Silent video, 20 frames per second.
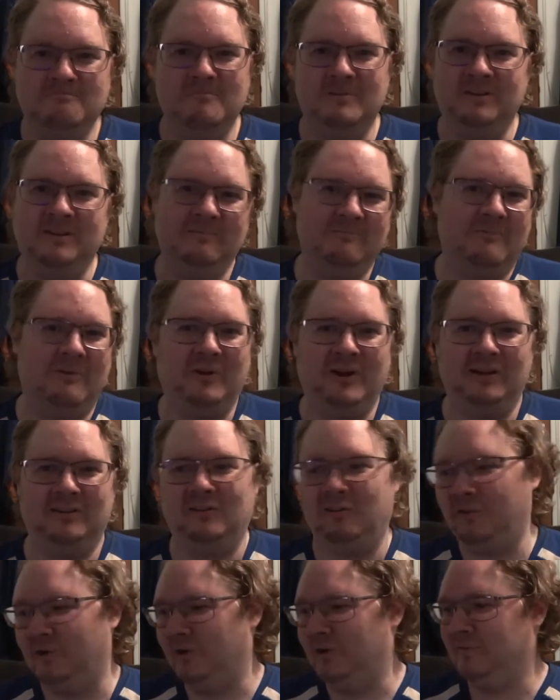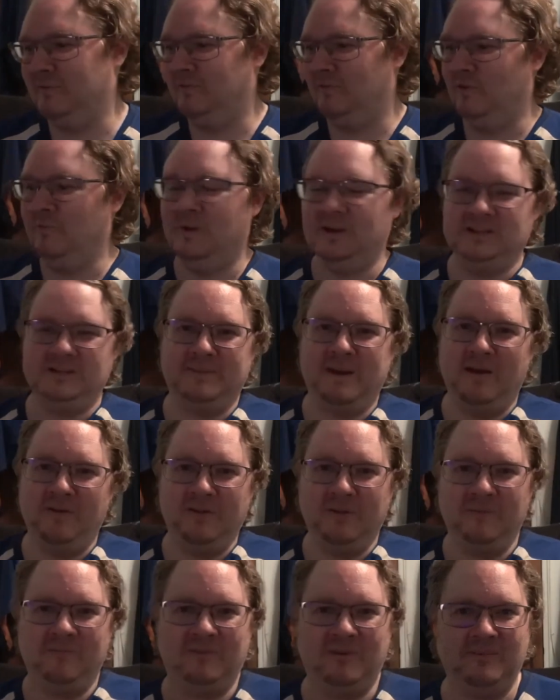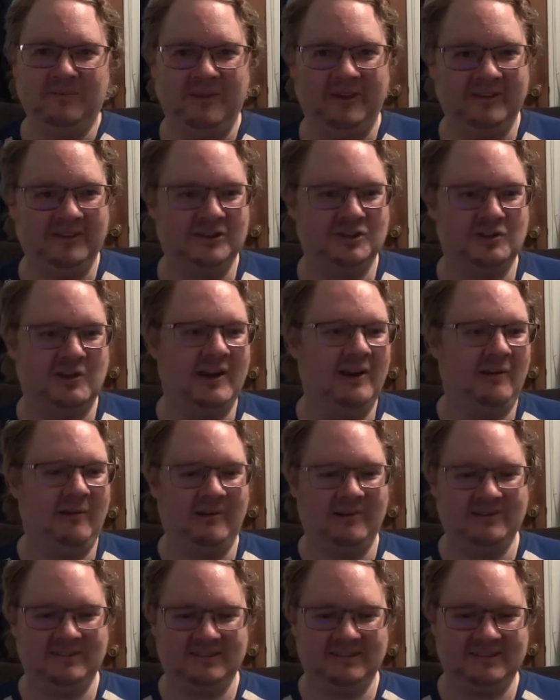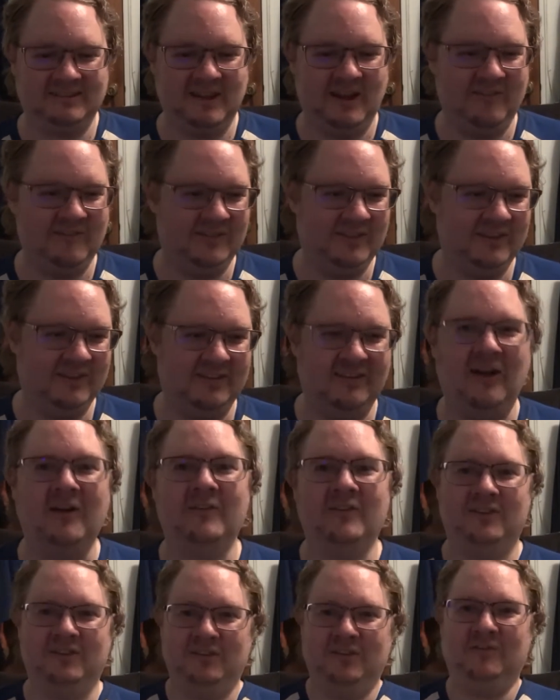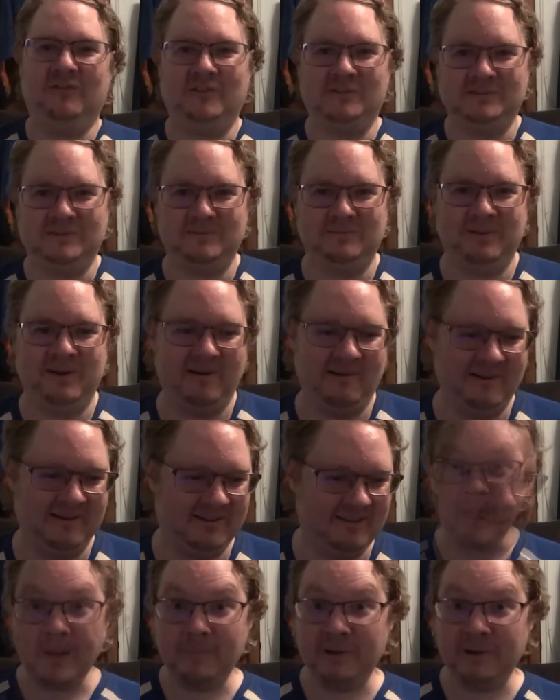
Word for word: we didn't really get to learn too much about them from like the trailers and stuff, and this is obviously their first appearance.